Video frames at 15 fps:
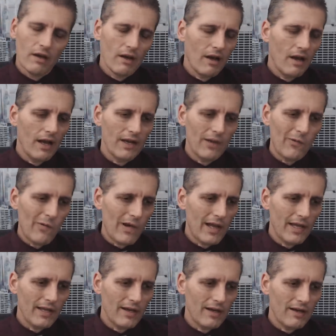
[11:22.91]
Anyway,
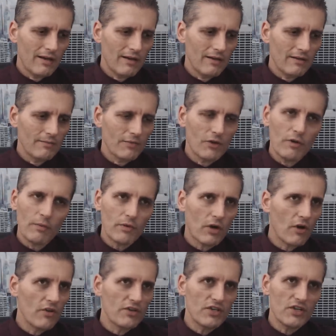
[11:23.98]
um,
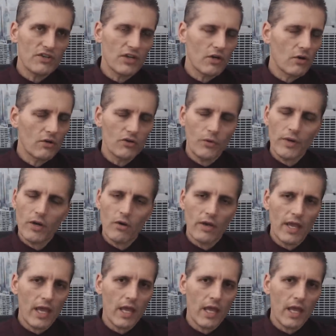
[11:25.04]
cryptocurrencies did doing okay.